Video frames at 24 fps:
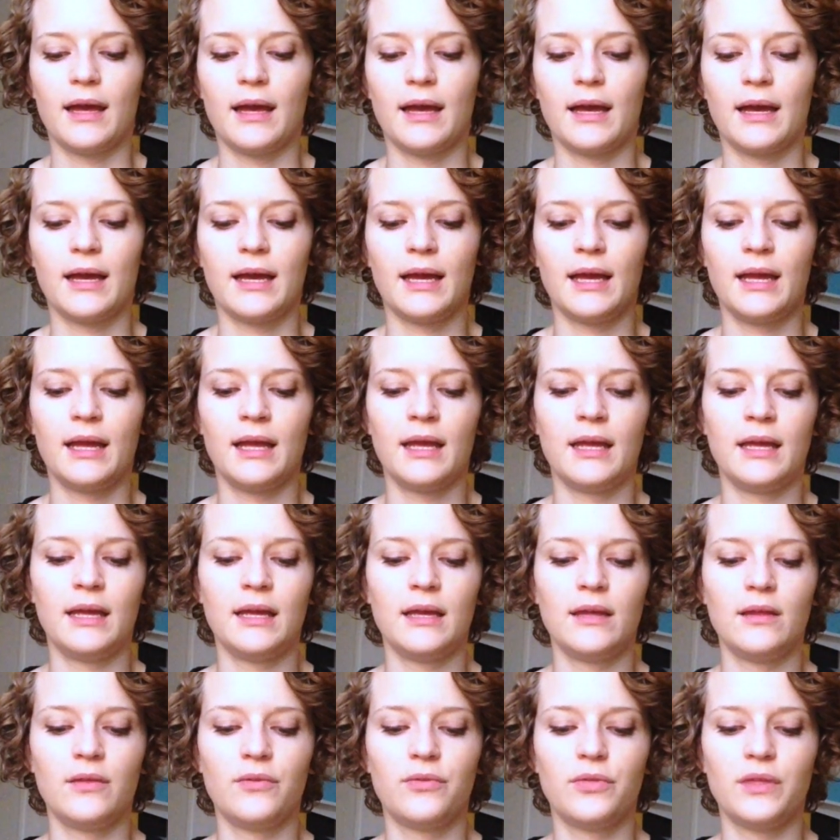
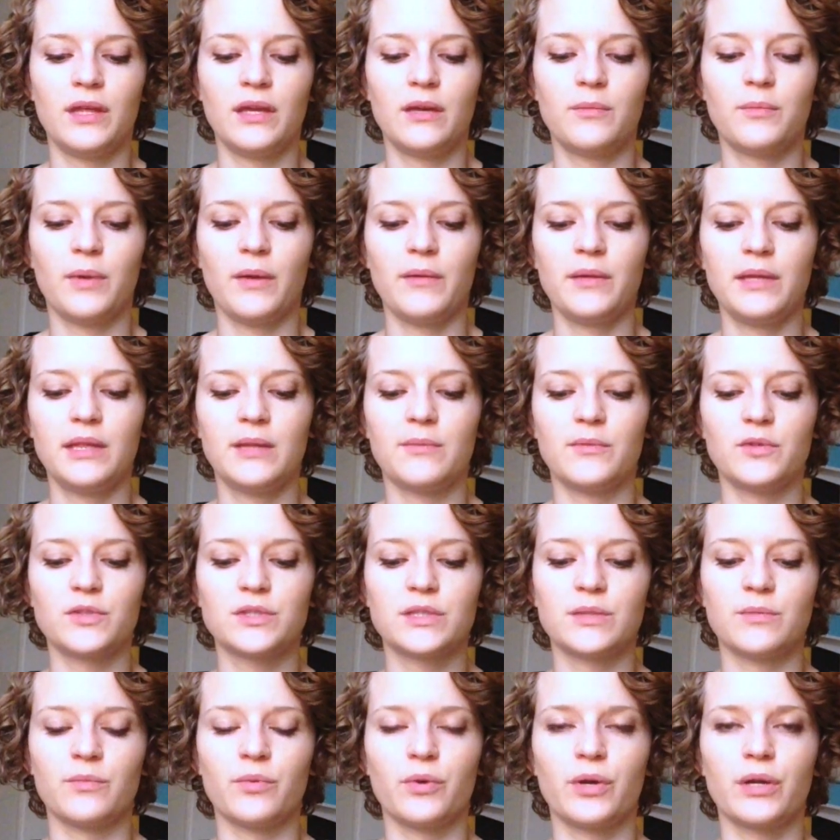I think probably the most
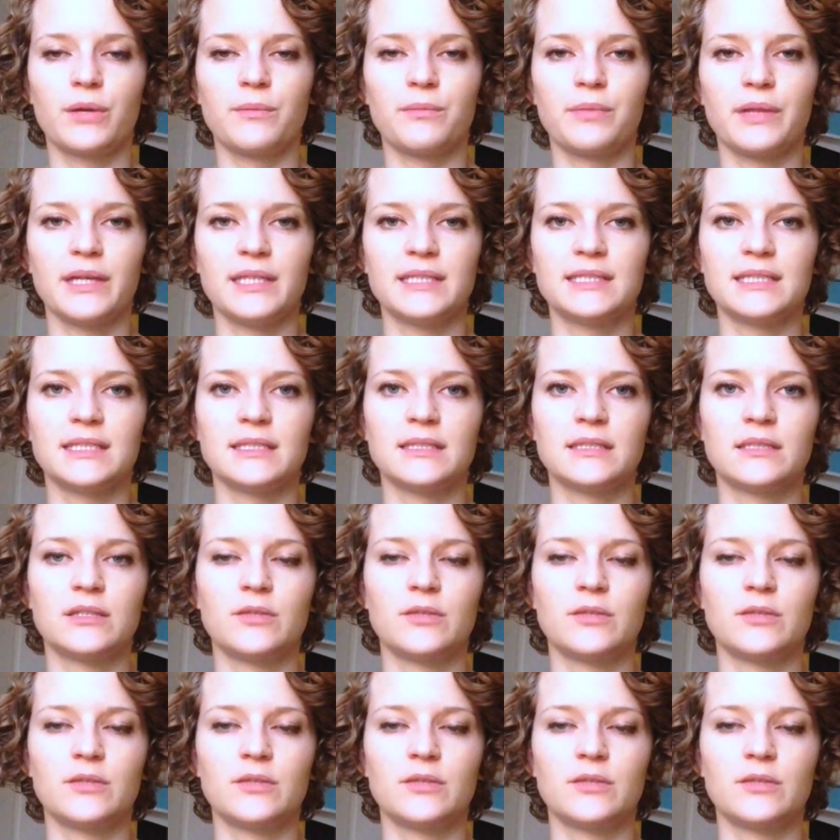important places